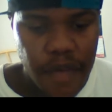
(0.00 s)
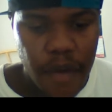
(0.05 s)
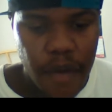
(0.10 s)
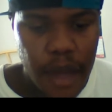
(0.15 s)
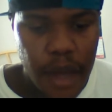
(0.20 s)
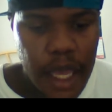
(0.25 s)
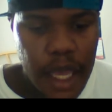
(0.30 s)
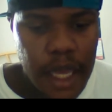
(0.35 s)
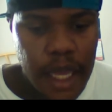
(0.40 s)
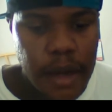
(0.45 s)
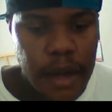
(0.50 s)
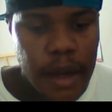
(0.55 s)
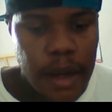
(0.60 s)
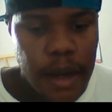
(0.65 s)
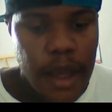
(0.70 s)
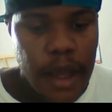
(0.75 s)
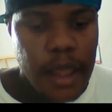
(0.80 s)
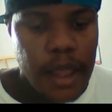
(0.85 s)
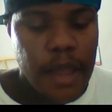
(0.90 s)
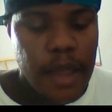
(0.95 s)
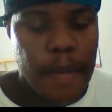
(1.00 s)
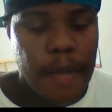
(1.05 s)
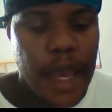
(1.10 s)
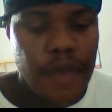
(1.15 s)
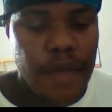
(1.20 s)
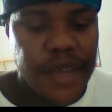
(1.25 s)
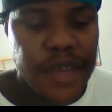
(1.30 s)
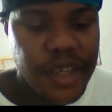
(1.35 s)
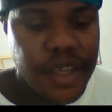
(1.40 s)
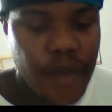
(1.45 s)
And the main
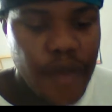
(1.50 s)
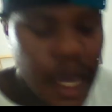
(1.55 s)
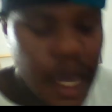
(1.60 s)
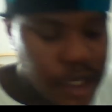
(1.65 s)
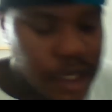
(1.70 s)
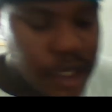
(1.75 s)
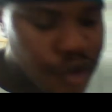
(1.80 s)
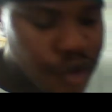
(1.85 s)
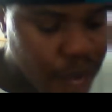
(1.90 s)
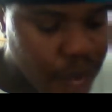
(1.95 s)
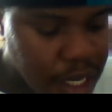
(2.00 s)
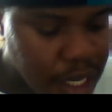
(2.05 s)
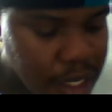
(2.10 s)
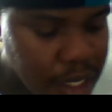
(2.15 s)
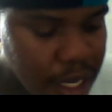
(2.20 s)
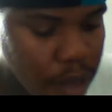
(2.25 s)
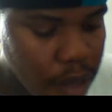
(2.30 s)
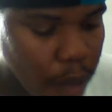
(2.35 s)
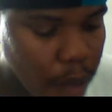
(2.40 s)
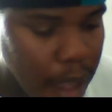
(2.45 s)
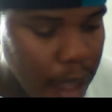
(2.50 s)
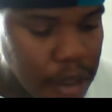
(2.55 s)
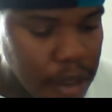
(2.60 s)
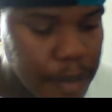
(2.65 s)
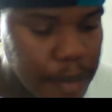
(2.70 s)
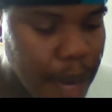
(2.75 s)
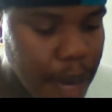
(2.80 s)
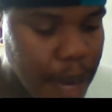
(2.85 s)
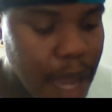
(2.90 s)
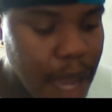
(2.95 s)
reason why I stressed it was a
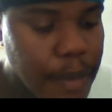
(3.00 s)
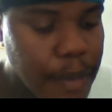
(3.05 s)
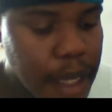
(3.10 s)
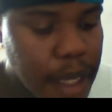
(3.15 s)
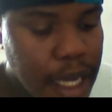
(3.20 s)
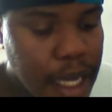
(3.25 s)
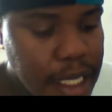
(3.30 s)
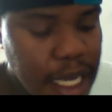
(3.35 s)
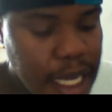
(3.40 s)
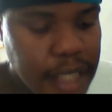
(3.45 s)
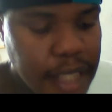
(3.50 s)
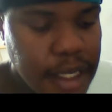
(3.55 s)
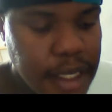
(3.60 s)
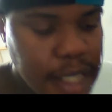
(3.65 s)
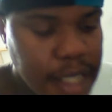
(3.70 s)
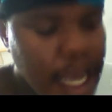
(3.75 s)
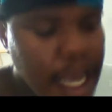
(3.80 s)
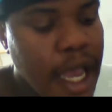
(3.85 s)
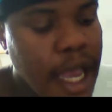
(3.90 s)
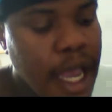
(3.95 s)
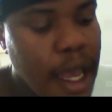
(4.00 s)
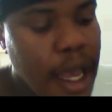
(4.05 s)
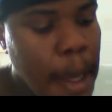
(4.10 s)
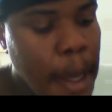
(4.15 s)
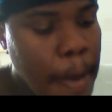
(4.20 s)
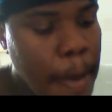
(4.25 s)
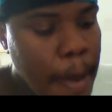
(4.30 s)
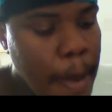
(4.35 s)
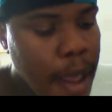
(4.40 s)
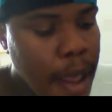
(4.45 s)
problem because at the time
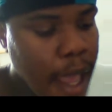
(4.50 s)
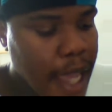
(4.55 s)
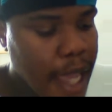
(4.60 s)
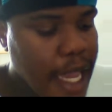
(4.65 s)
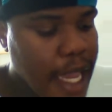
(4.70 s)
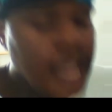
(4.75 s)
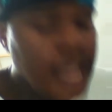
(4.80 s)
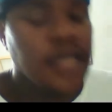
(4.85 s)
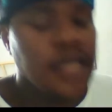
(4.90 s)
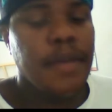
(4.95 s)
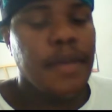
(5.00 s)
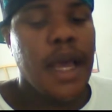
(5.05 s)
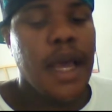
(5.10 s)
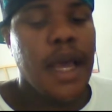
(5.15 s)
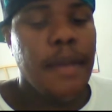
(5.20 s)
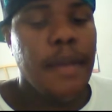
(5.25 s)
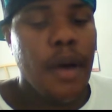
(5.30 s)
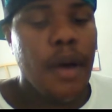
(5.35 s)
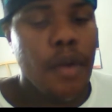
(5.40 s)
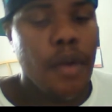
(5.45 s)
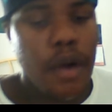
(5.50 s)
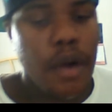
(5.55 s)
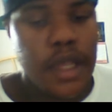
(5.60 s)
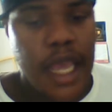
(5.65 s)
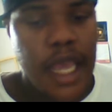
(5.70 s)
I gave somebody my word that I